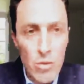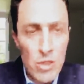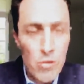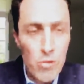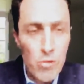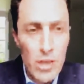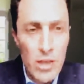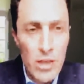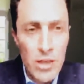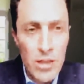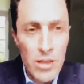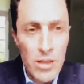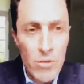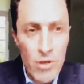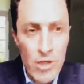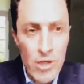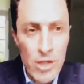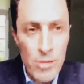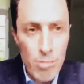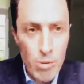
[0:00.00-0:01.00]
with regard
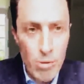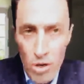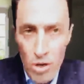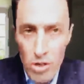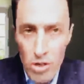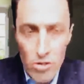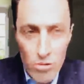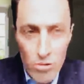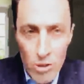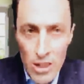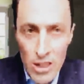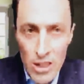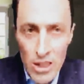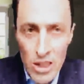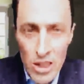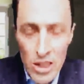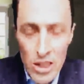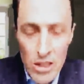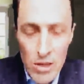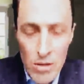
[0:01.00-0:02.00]
to this product
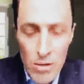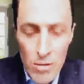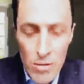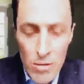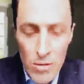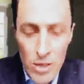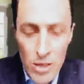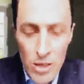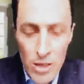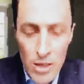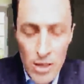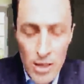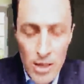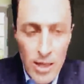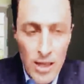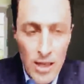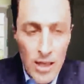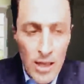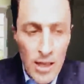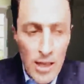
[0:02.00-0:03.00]
strategy so far.
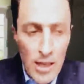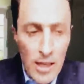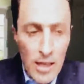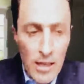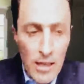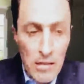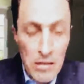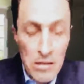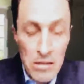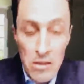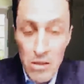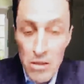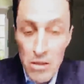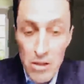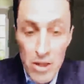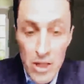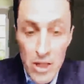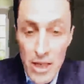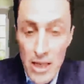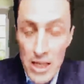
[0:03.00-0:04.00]
It's not
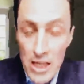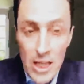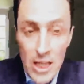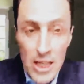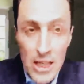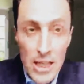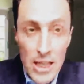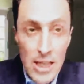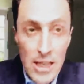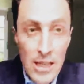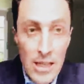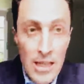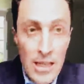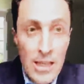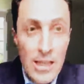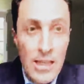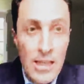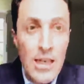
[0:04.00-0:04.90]
on the agenda.